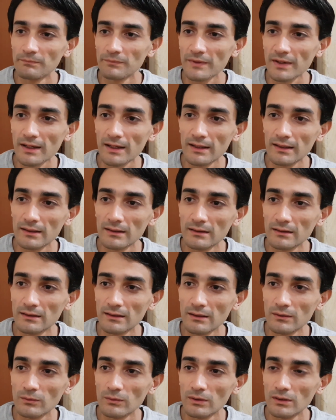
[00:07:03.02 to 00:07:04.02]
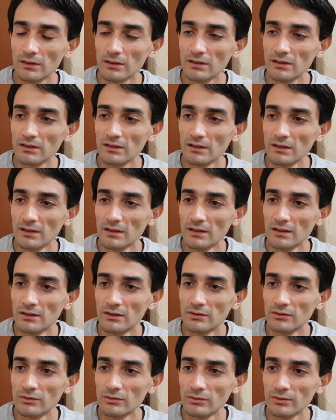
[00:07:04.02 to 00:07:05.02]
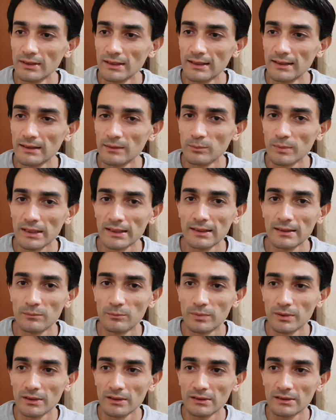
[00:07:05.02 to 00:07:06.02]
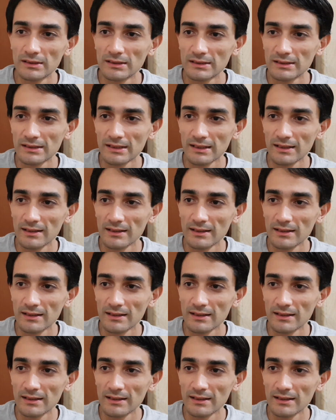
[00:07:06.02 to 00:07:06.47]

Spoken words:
and there were really many birds